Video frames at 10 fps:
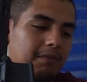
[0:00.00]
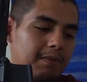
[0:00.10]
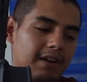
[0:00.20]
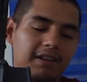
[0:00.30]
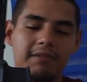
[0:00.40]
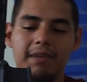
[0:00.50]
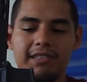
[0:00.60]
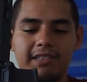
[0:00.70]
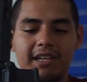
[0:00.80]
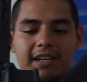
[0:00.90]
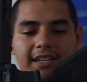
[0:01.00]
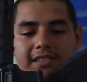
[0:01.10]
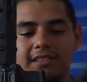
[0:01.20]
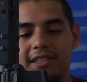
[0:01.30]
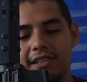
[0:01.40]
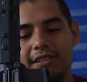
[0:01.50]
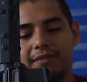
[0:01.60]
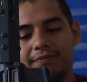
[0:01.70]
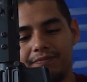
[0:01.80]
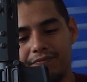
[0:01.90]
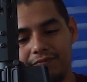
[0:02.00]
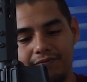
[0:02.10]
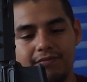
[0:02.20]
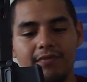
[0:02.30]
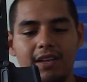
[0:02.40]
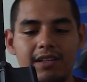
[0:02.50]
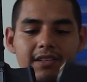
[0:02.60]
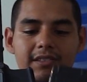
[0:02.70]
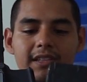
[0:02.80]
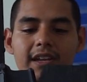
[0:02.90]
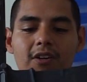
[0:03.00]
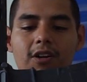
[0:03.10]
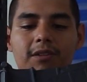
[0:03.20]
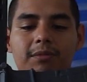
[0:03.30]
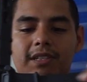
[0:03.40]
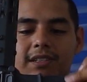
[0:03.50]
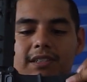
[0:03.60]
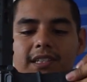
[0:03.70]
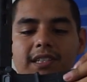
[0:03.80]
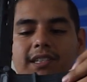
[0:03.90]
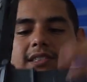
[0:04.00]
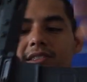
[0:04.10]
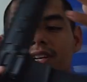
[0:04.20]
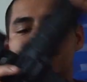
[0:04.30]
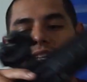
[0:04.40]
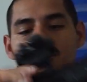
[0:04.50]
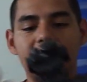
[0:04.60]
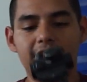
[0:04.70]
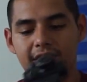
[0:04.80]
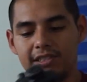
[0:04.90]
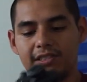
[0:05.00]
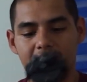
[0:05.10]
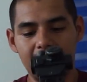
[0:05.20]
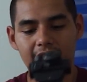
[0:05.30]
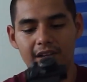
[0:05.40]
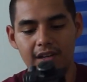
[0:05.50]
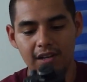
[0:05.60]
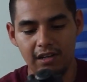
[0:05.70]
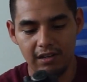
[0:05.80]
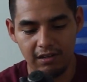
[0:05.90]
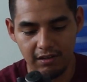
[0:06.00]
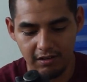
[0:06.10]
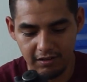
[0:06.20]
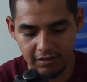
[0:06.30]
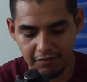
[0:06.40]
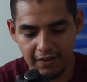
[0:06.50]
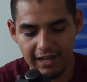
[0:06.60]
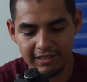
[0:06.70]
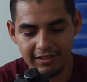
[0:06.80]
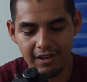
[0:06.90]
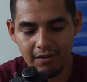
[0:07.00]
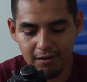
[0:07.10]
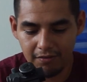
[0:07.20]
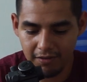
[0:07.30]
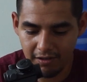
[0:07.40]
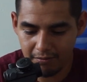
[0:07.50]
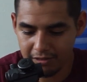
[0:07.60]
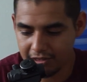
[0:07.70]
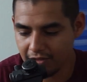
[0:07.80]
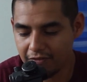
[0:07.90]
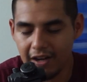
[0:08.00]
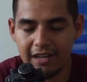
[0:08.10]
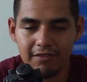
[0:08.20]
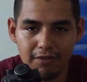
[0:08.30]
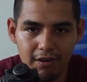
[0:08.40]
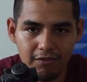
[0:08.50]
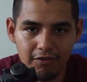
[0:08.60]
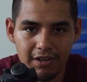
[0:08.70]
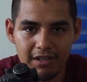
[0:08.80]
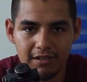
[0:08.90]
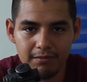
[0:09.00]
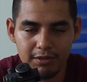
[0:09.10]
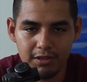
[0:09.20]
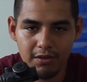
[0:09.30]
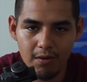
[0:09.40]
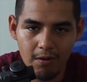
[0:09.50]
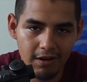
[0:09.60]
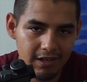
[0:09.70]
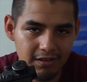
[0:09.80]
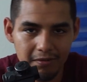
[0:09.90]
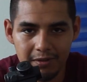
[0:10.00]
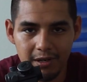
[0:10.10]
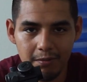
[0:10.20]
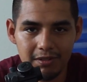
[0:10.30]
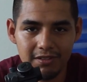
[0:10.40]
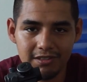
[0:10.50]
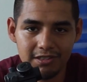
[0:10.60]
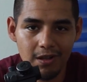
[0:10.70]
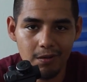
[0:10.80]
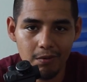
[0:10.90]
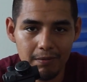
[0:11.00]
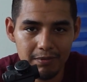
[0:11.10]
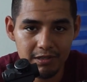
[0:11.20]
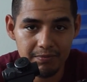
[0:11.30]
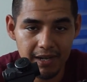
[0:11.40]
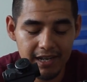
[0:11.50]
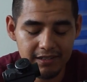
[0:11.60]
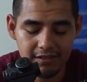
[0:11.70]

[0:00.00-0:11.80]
American Mexican Gunslinger. Stay armed, stay dangerous. The fight's not over. We're still fighting for our freedoms. You know, Oregon over there with their assault weapons ban, you